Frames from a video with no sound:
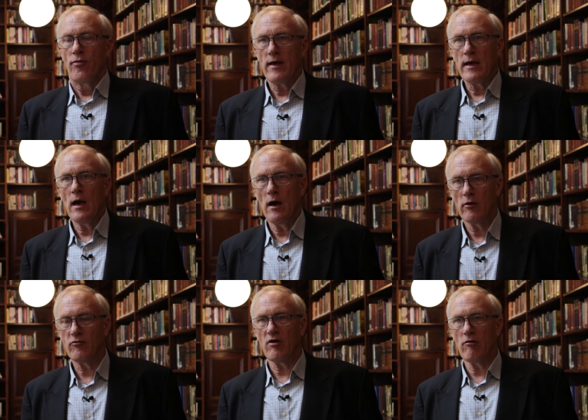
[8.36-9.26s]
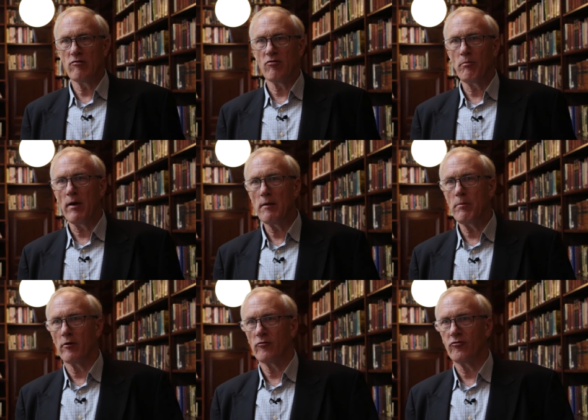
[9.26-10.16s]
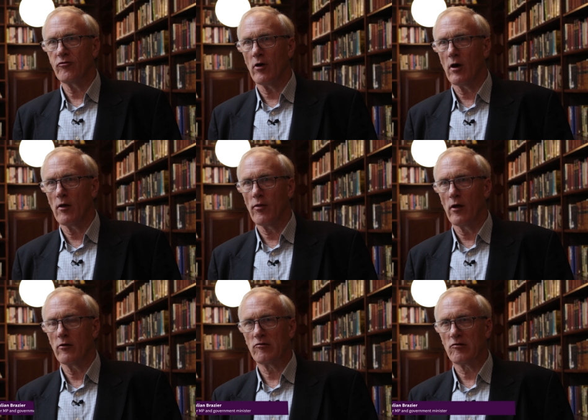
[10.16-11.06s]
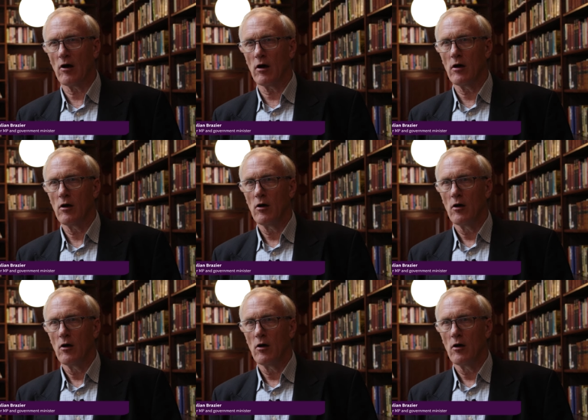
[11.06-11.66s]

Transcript: The series of papers that uh,